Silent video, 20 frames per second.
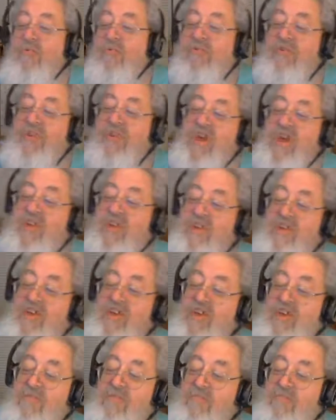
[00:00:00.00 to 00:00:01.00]
at
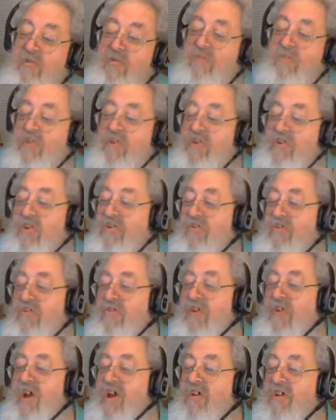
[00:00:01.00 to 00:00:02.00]
the Movies
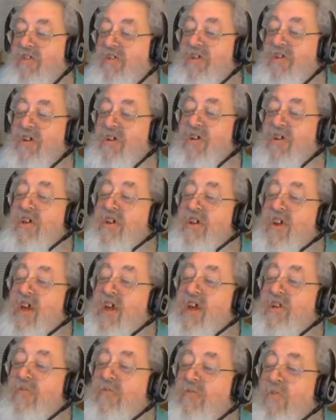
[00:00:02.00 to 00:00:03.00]
Underground.
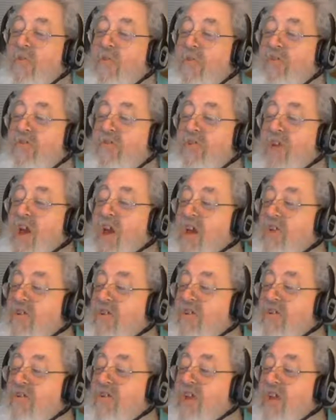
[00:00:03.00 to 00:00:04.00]
And of course, I
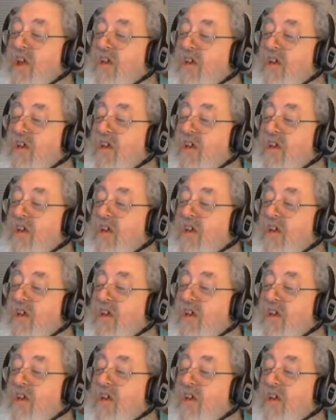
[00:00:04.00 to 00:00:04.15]
just like the